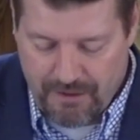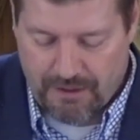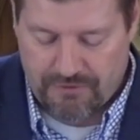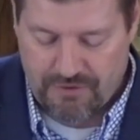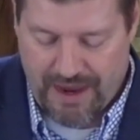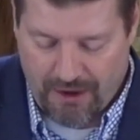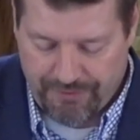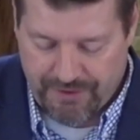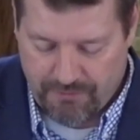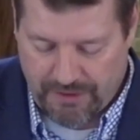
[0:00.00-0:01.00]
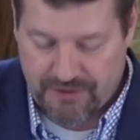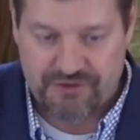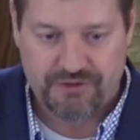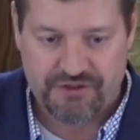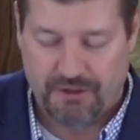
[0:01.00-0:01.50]
a healthy
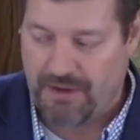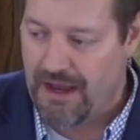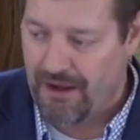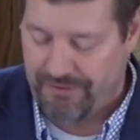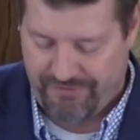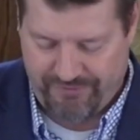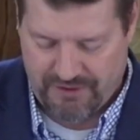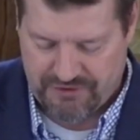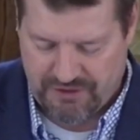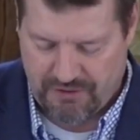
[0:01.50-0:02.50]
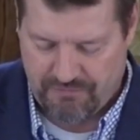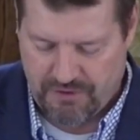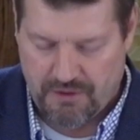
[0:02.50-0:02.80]
relationship, a healthy friendship.